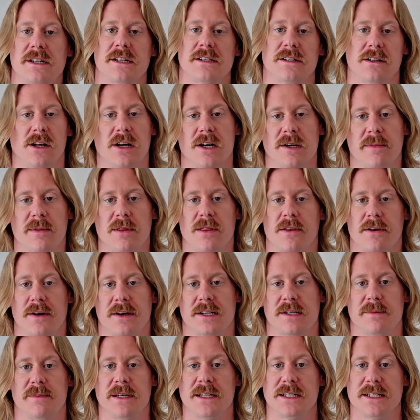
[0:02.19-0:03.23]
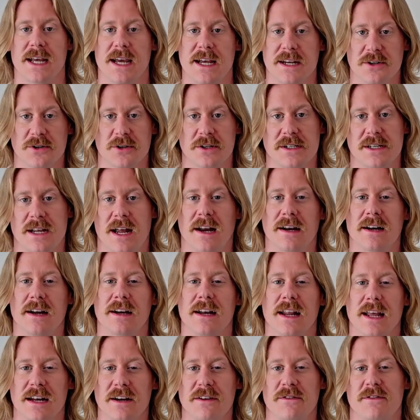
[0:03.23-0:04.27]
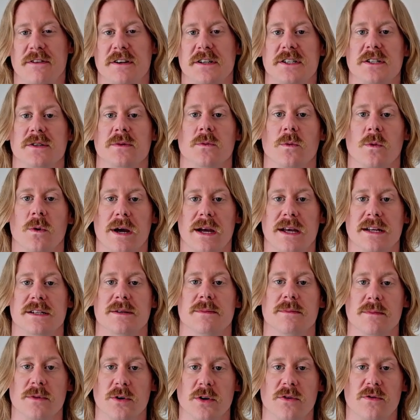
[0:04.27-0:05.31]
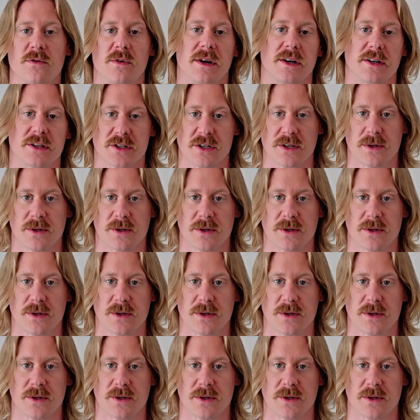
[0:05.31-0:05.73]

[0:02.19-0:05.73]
has long been thought to be dangerous and an inefficient way to move when you're